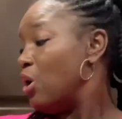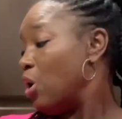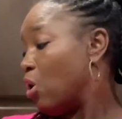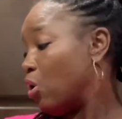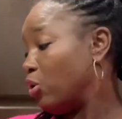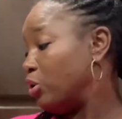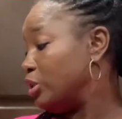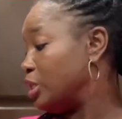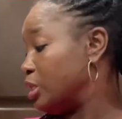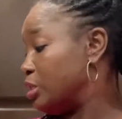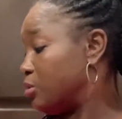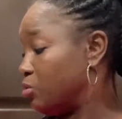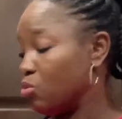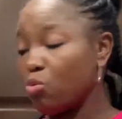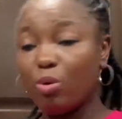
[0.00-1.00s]
or you
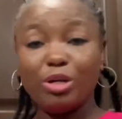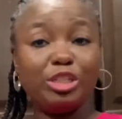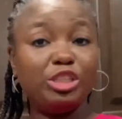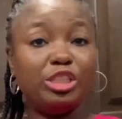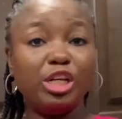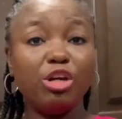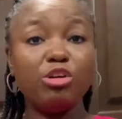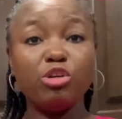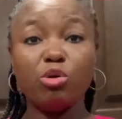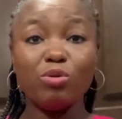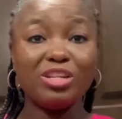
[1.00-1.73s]
just want to share your